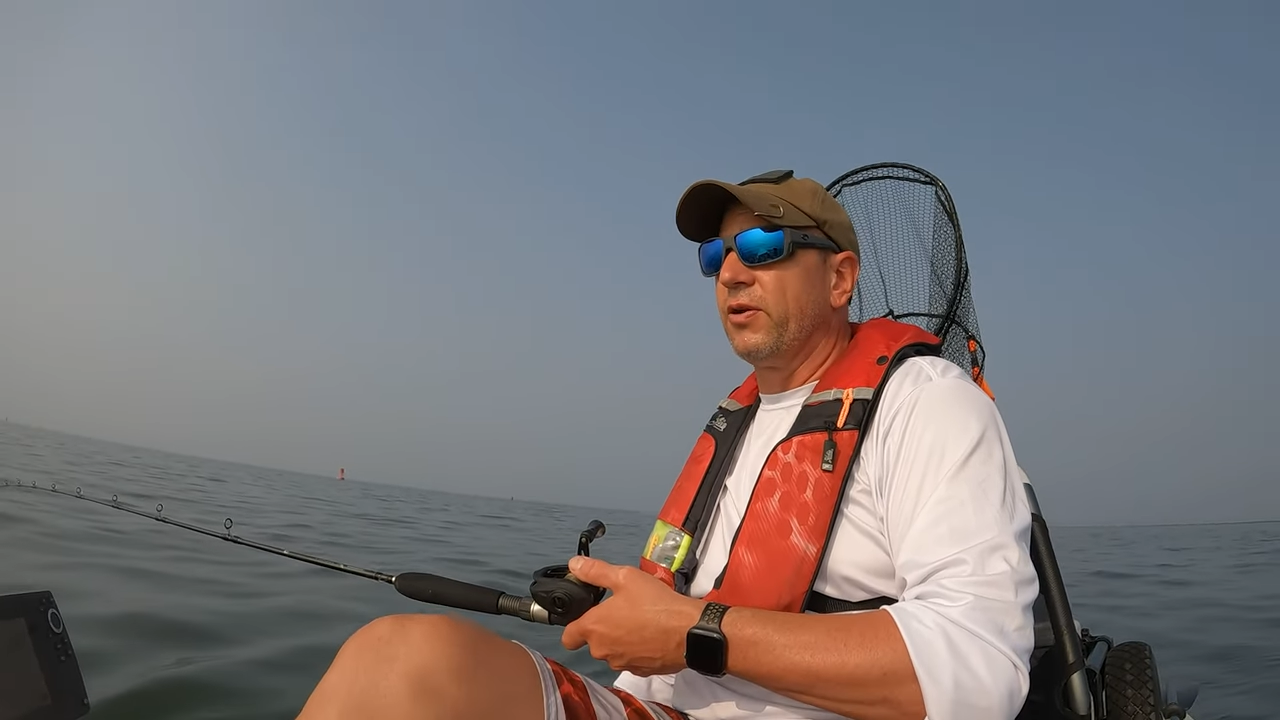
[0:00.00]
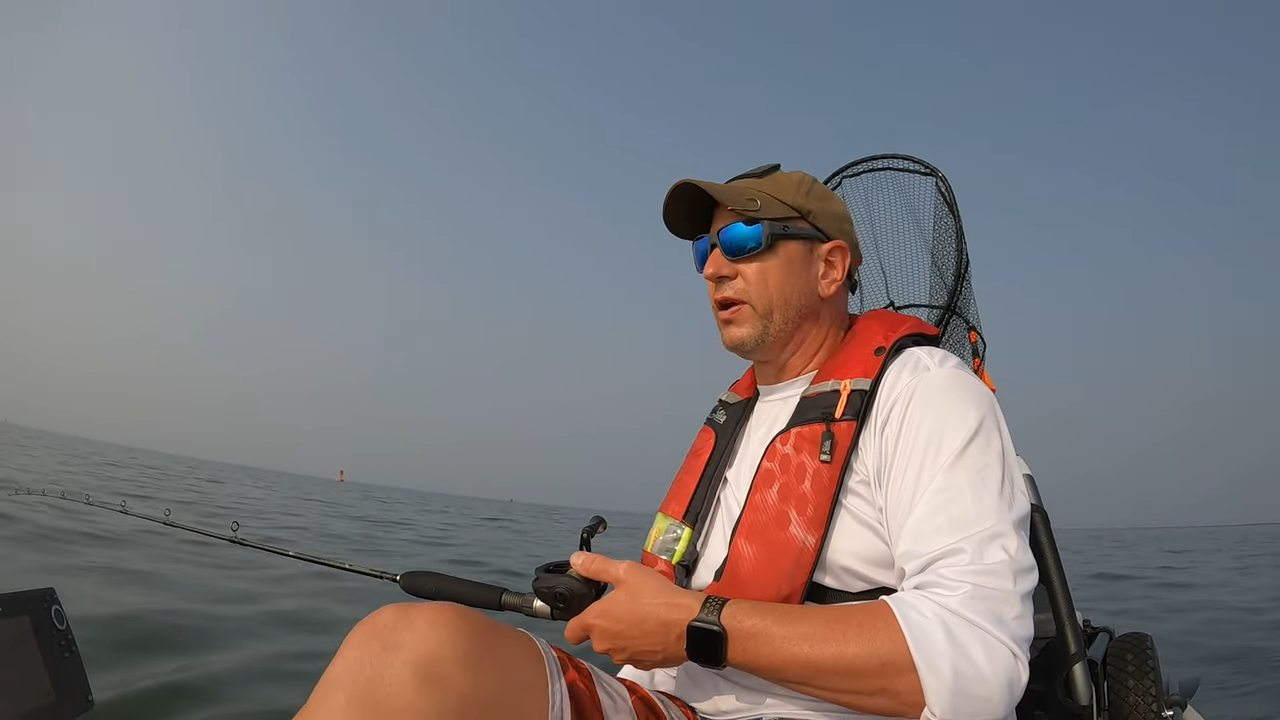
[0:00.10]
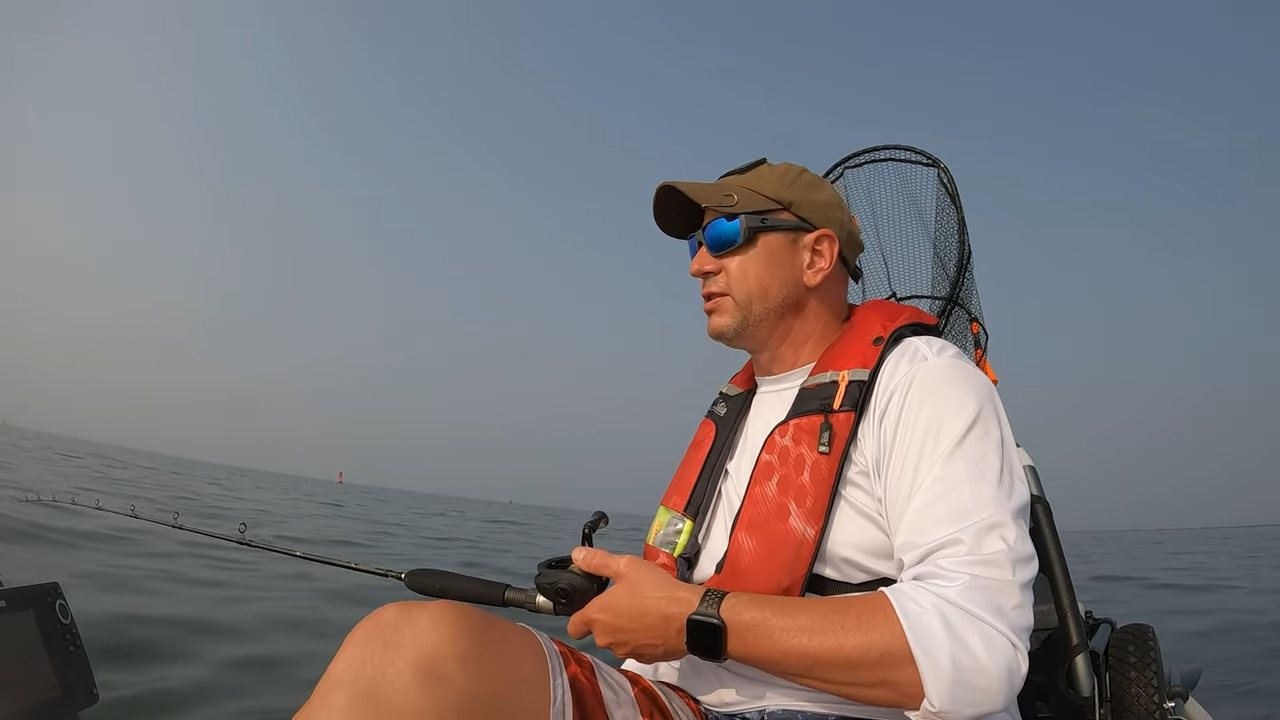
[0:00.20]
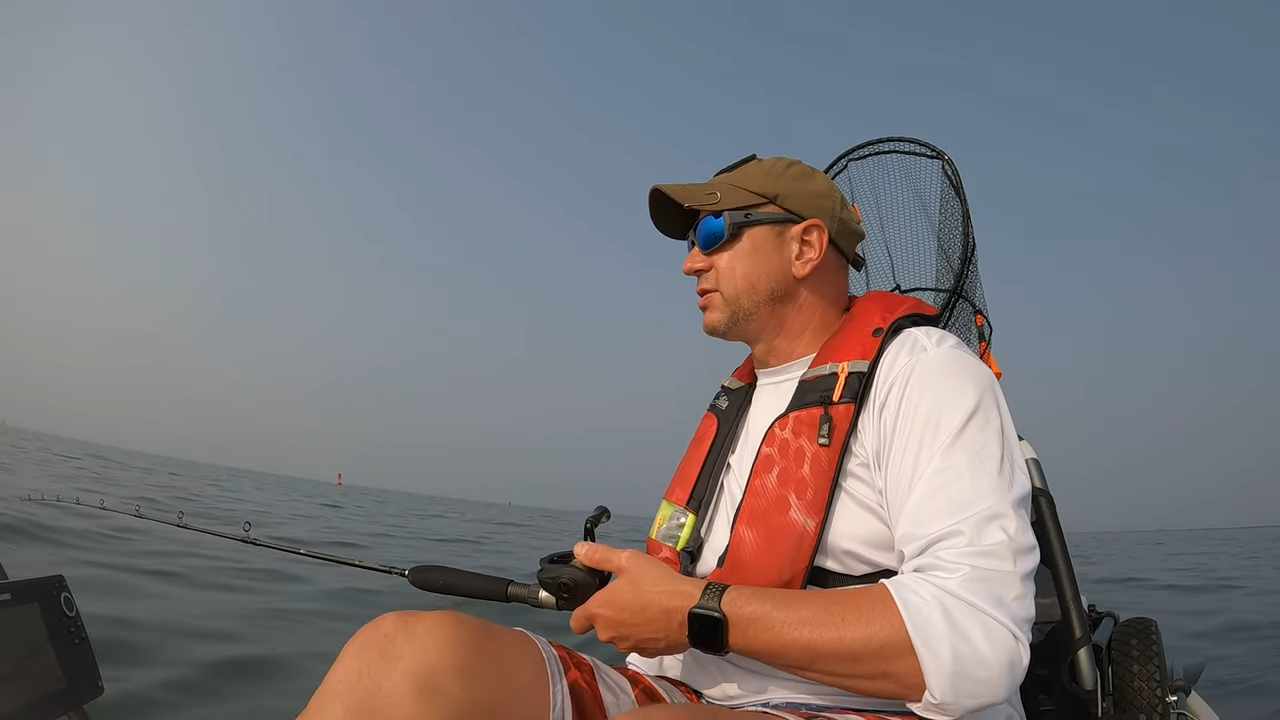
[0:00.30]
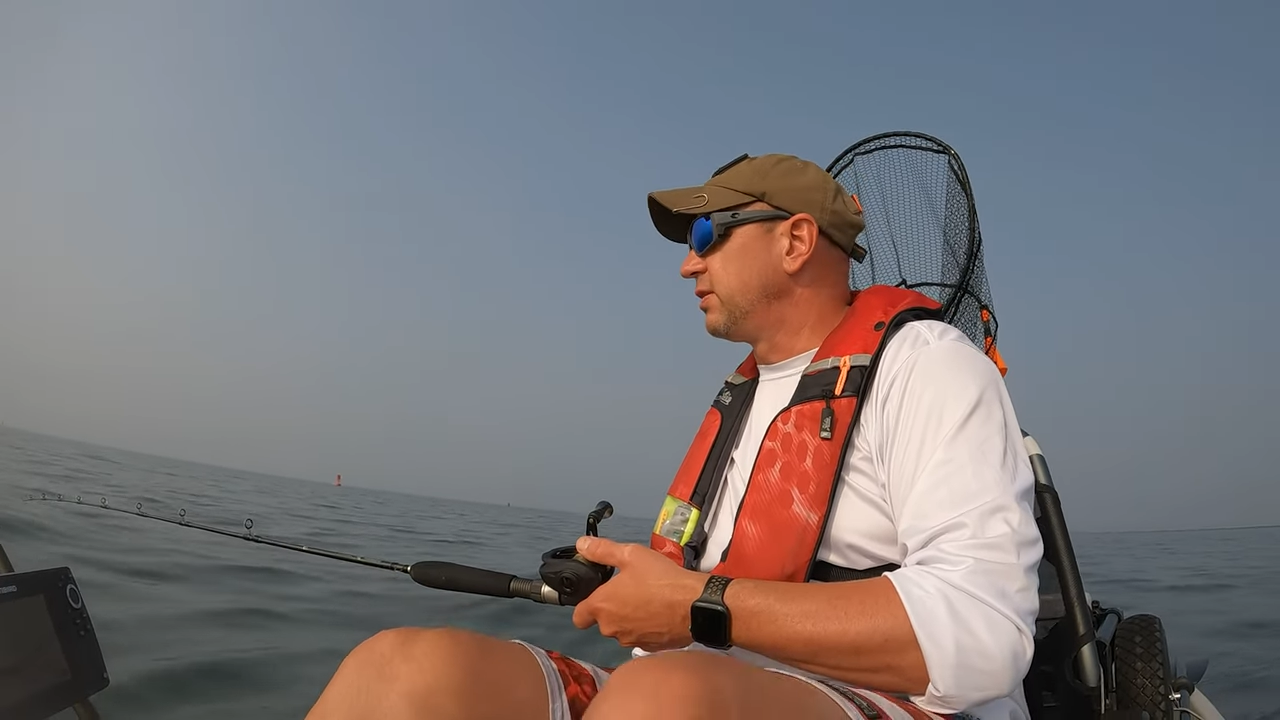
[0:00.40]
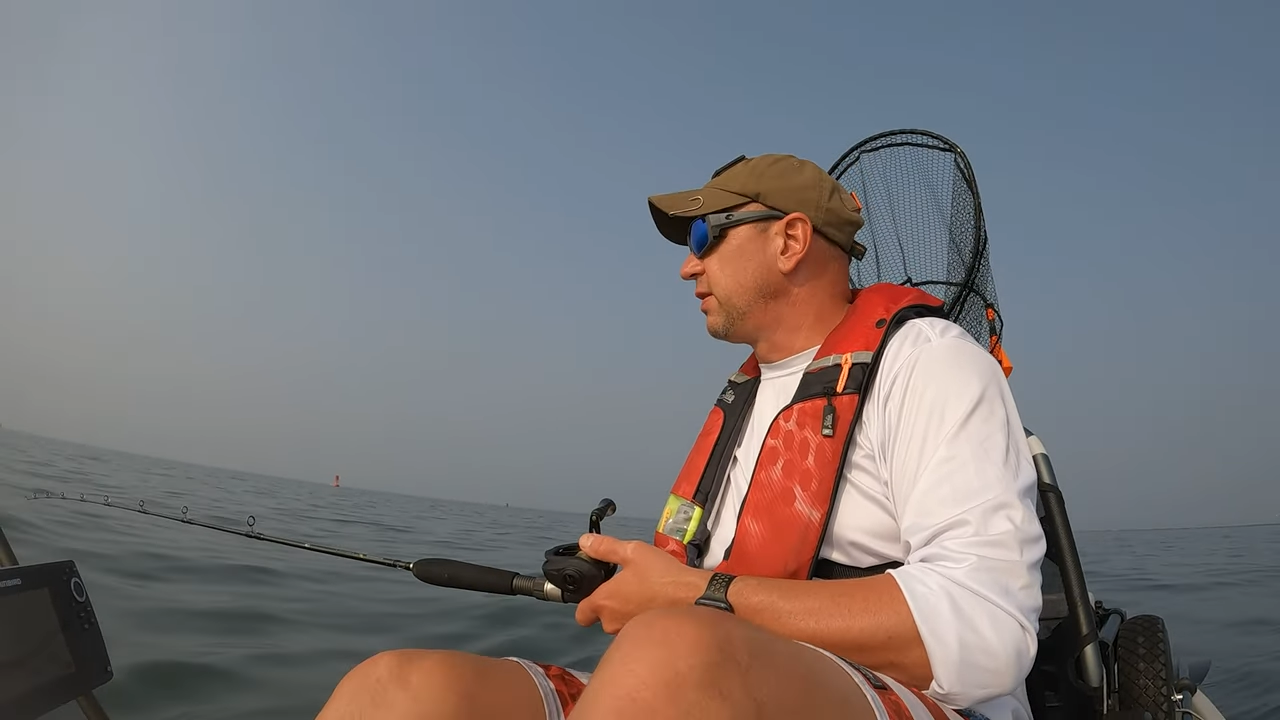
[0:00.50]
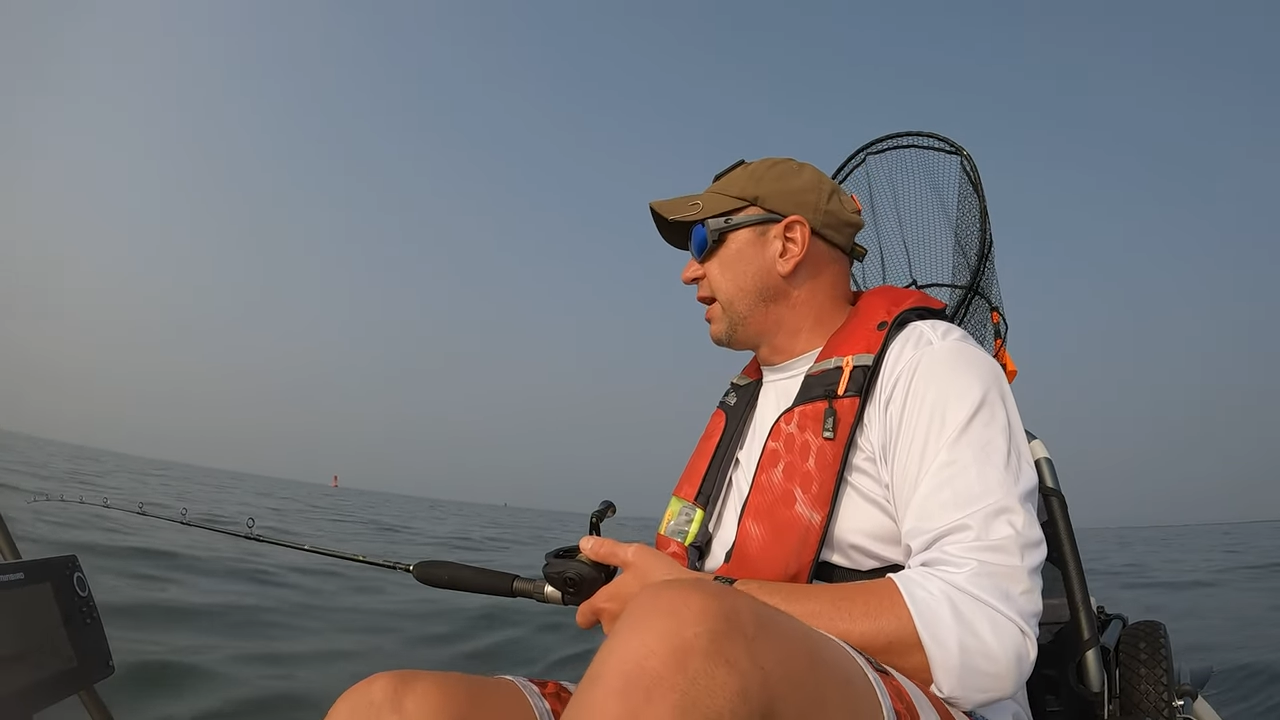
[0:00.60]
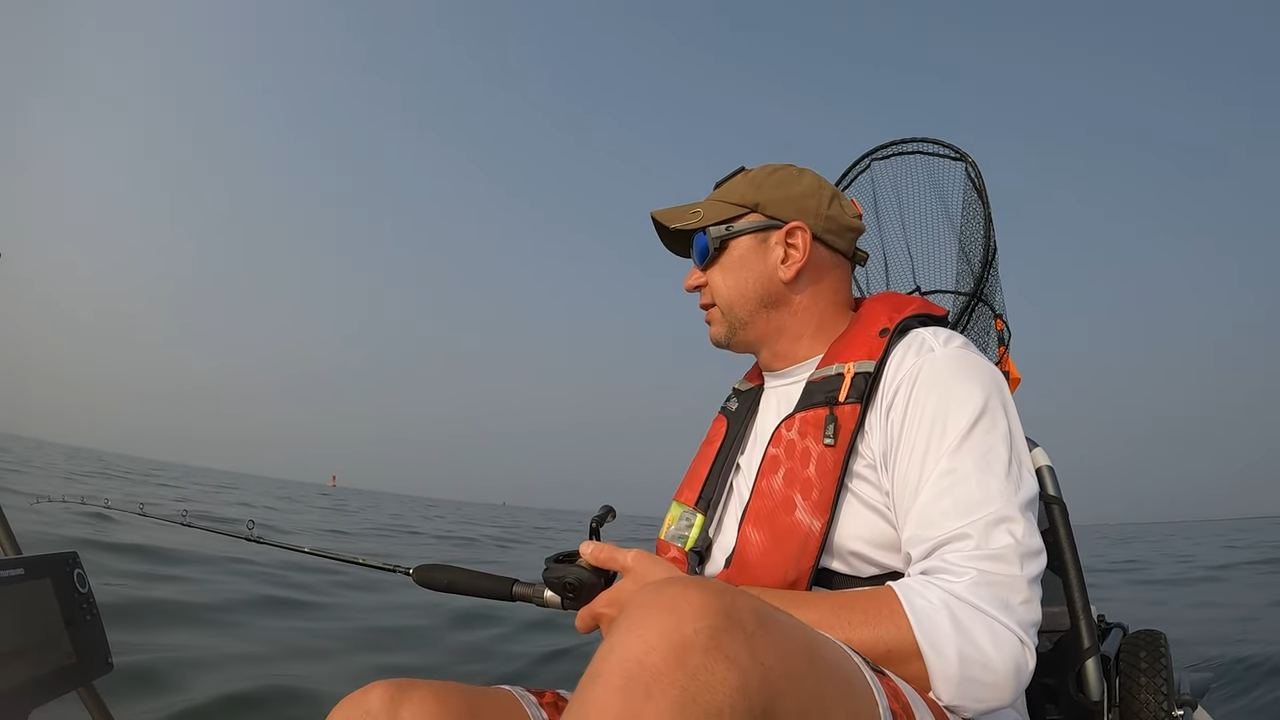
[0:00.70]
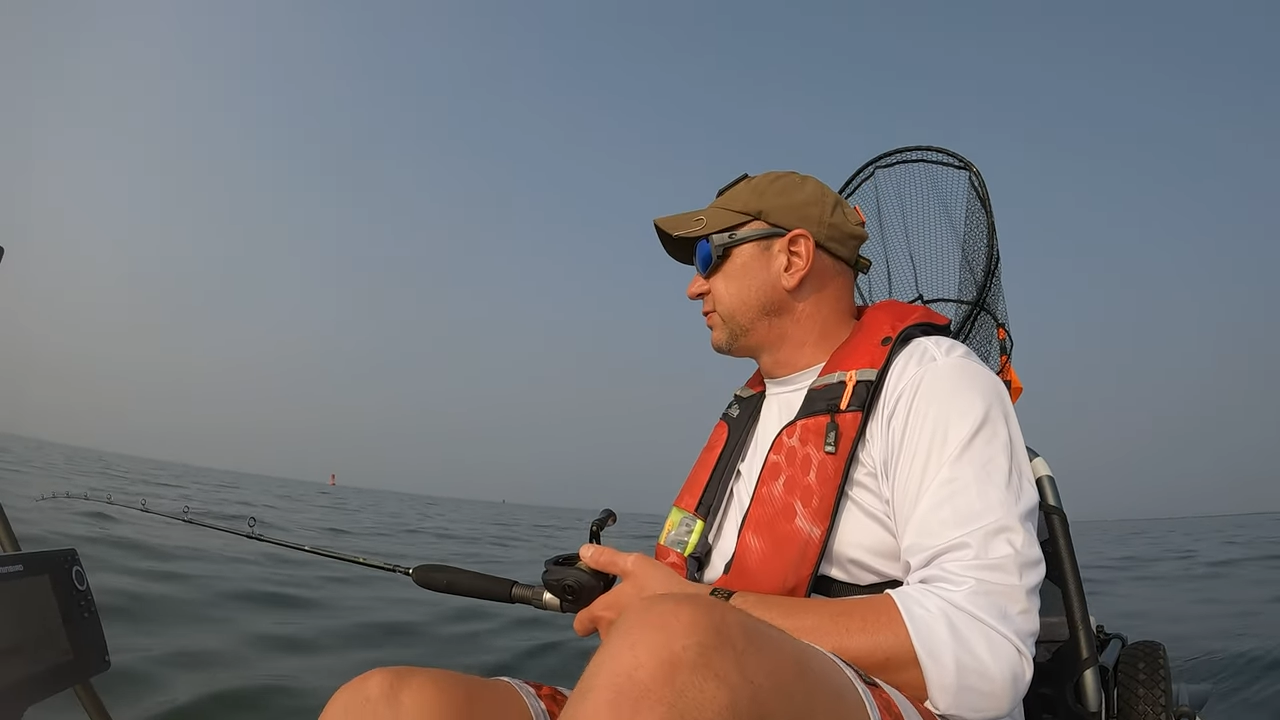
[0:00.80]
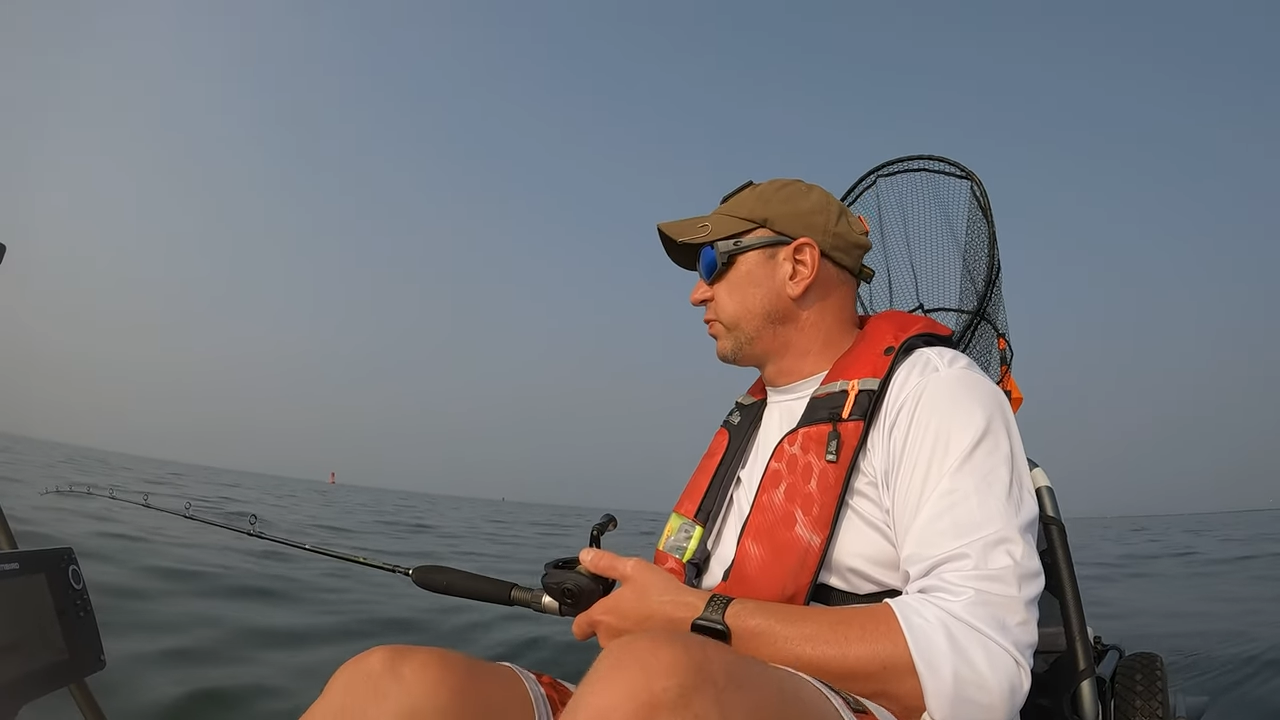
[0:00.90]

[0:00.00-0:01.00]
great sunglass